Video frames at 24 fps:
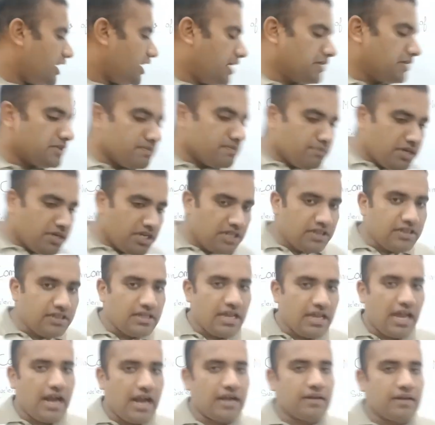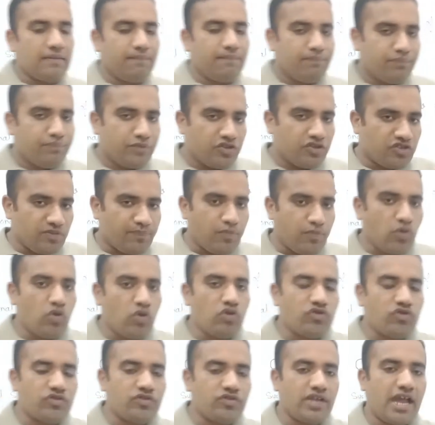It means that they
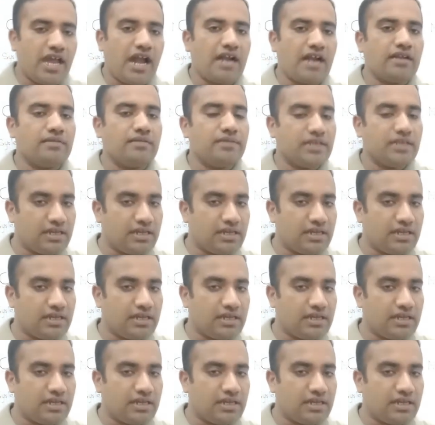suppose that,